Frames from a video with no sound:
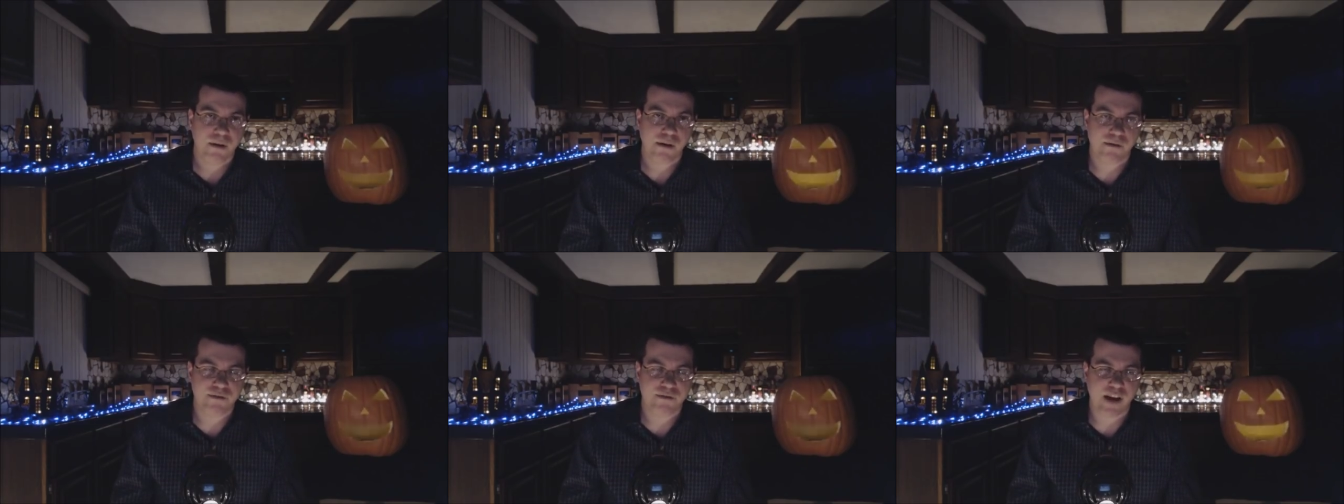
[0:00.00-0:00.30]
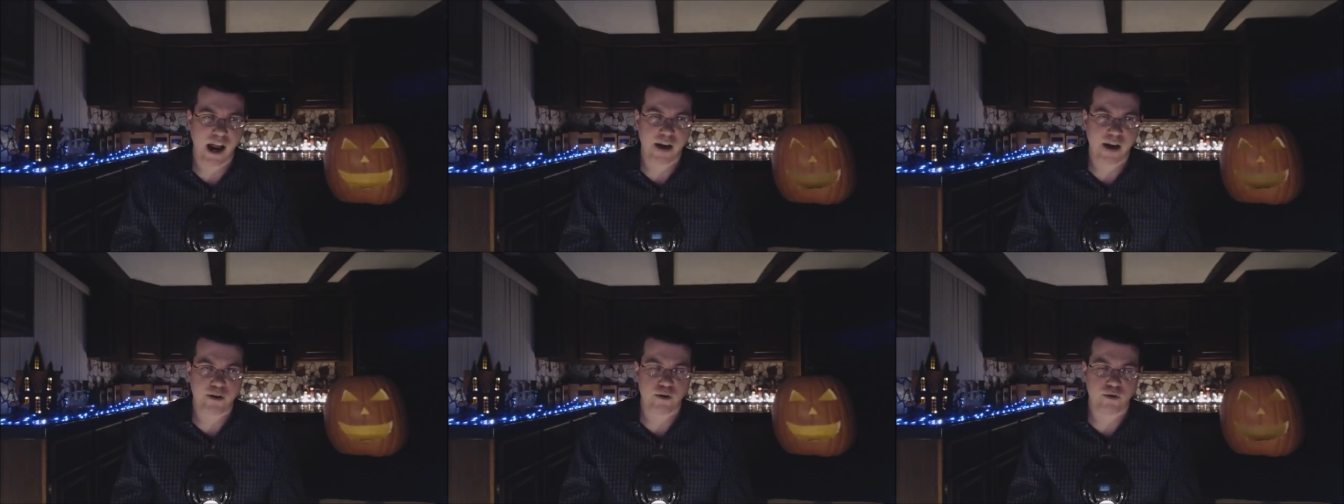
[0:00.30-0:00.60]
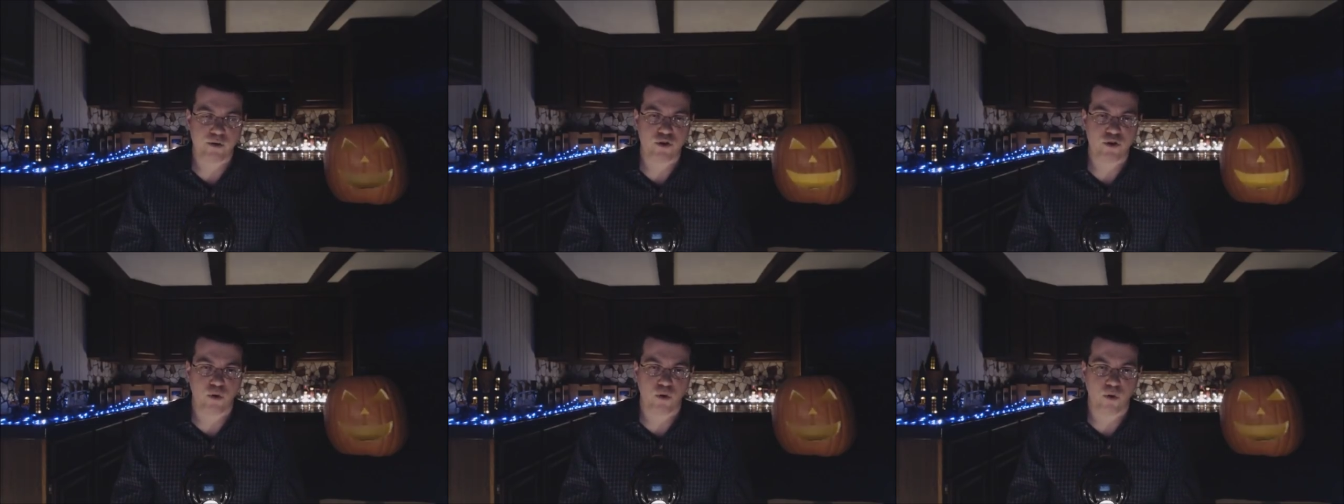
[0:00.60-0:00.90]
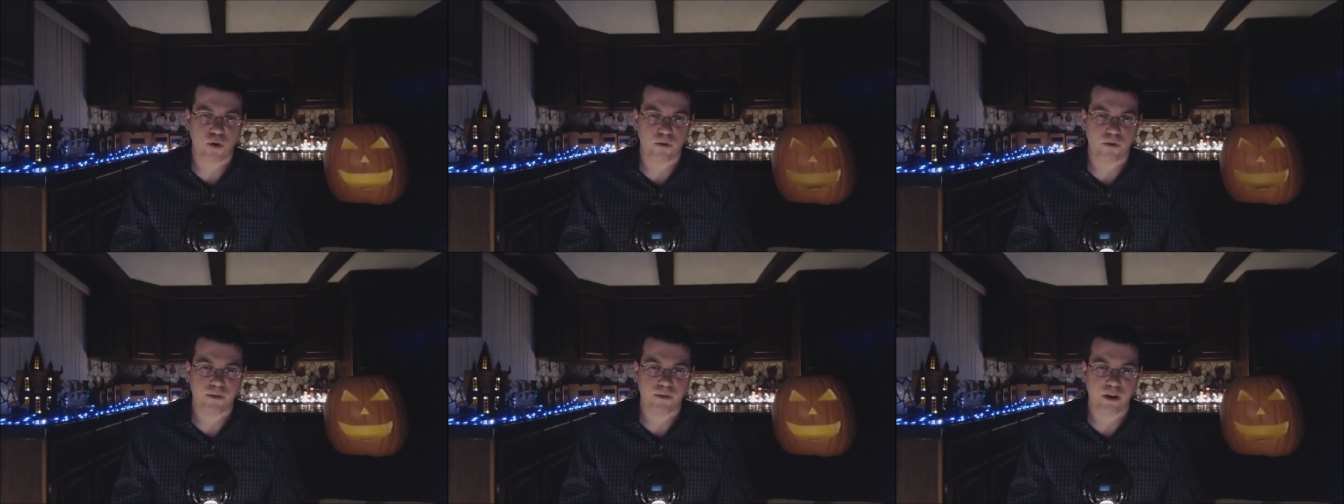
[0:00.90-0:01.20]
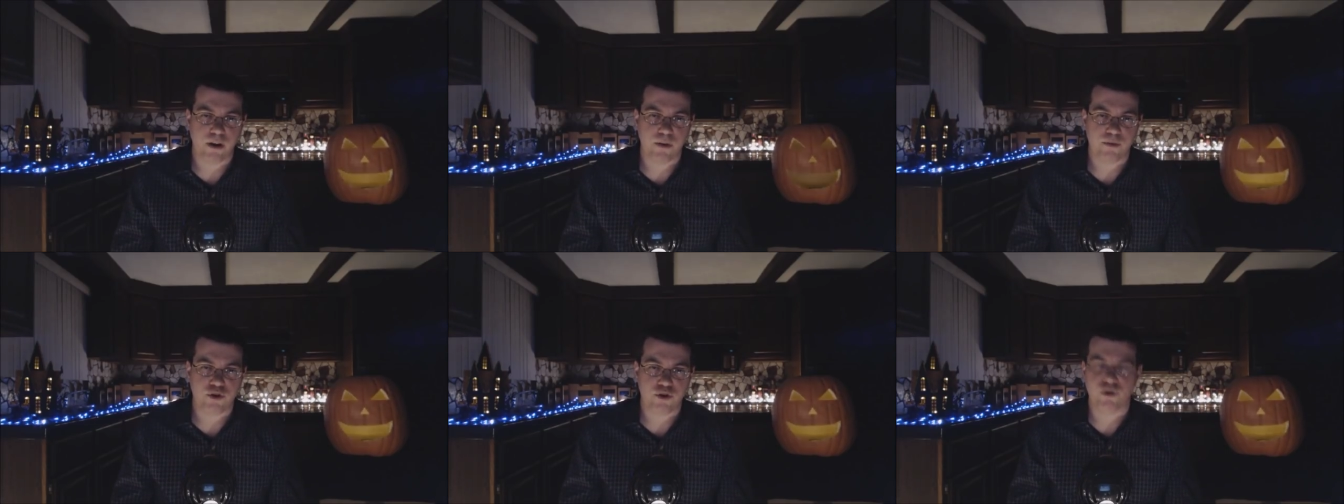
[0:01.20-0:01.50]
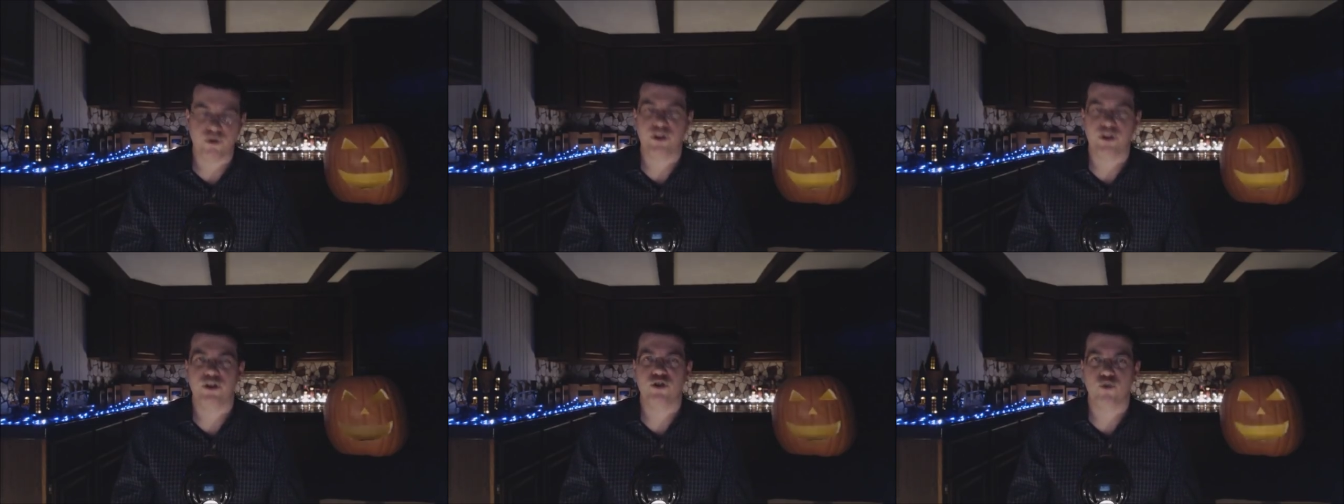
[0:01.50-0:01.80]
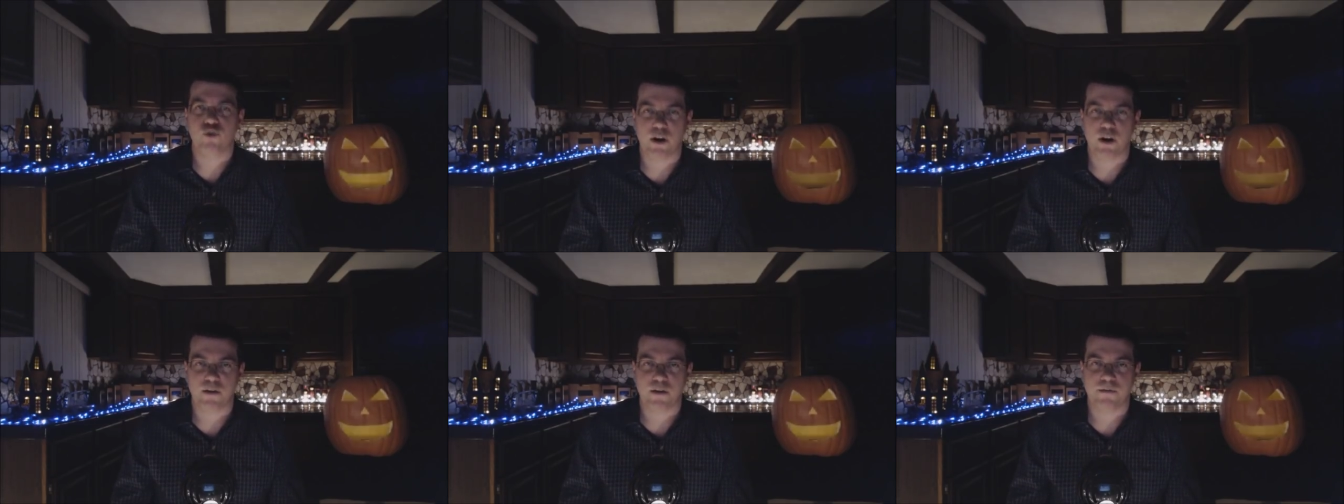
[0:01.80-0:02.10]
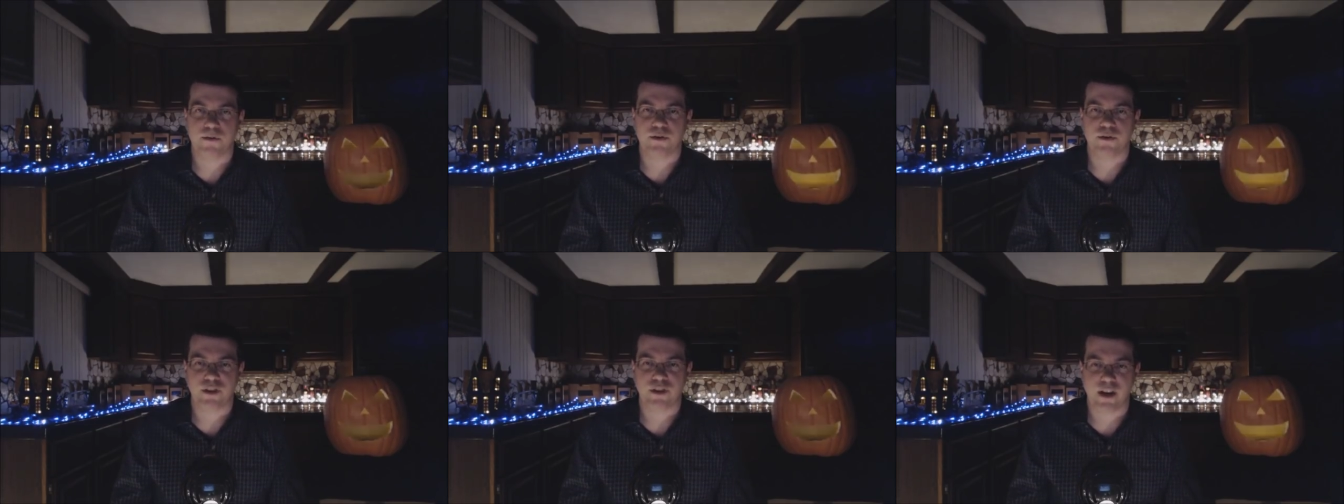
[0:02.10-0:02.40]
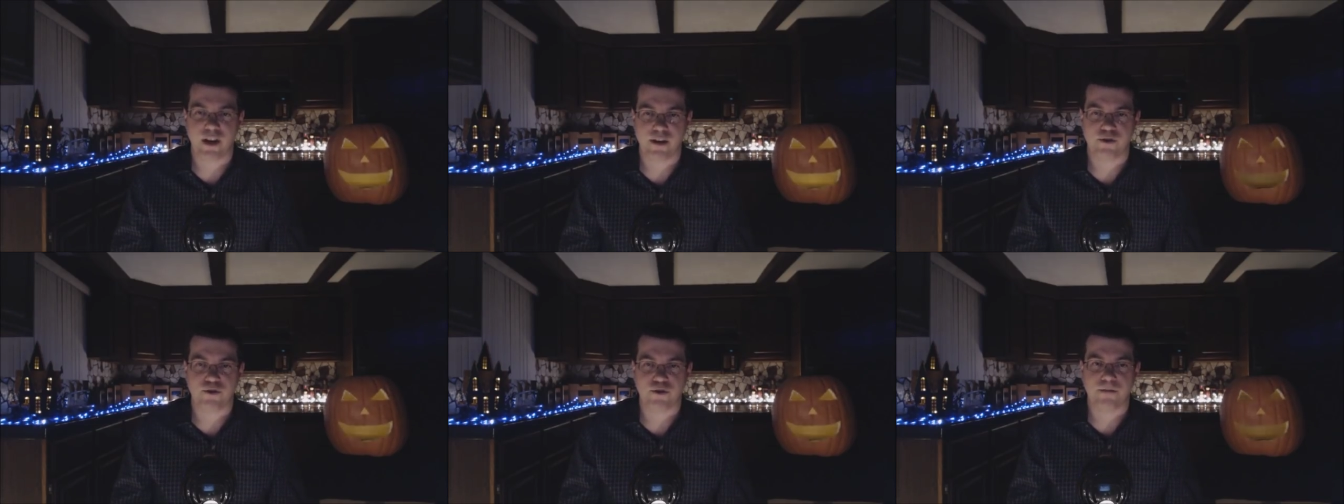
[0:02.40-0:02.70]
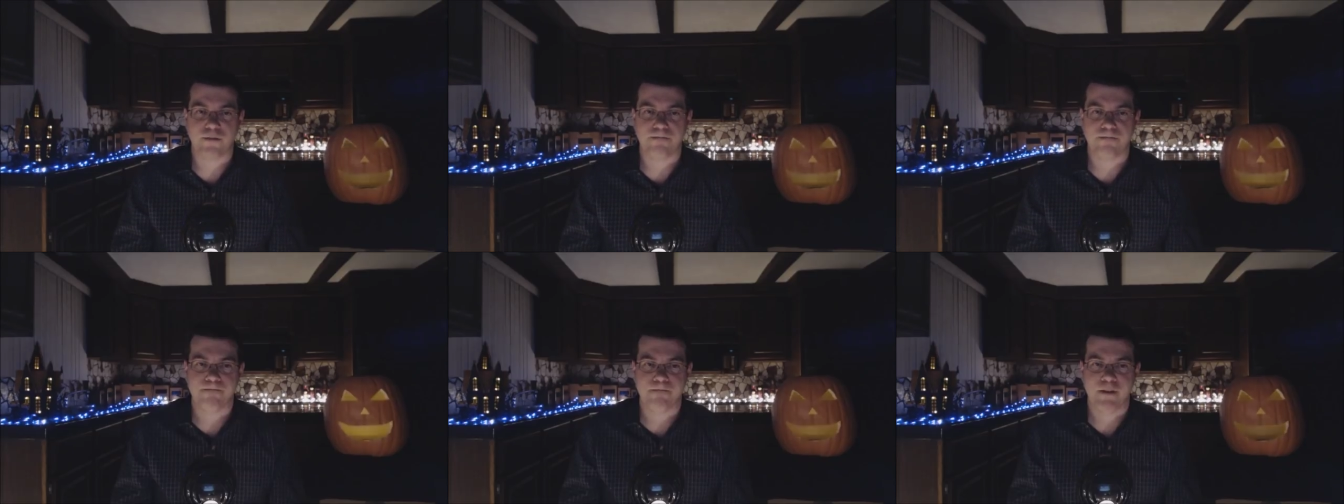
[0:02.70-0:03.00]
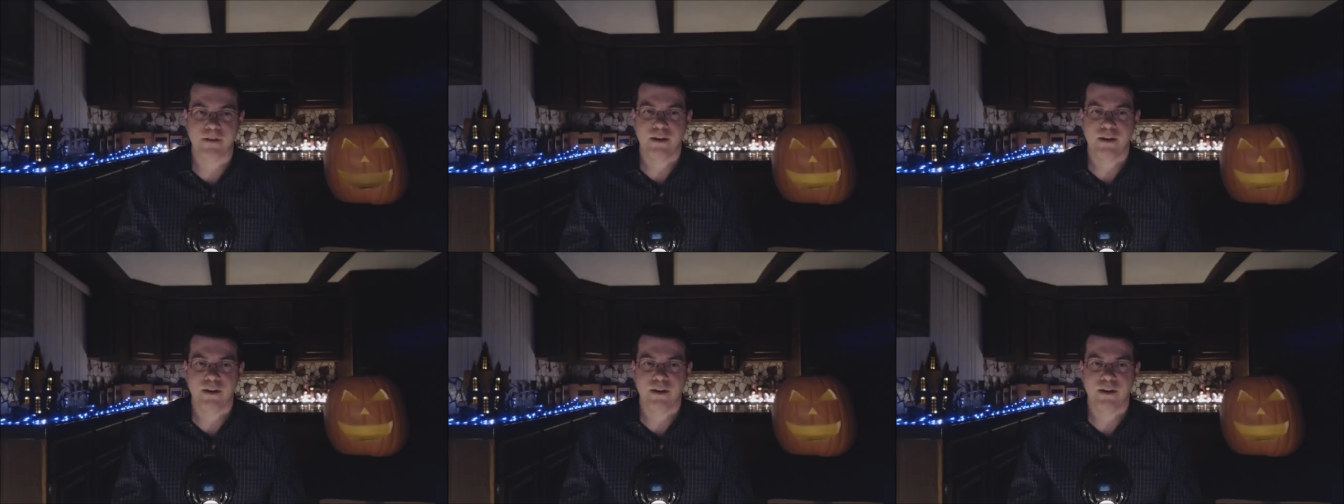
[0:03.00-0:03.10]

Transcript: of non-ghost horror films during the twenty-first century.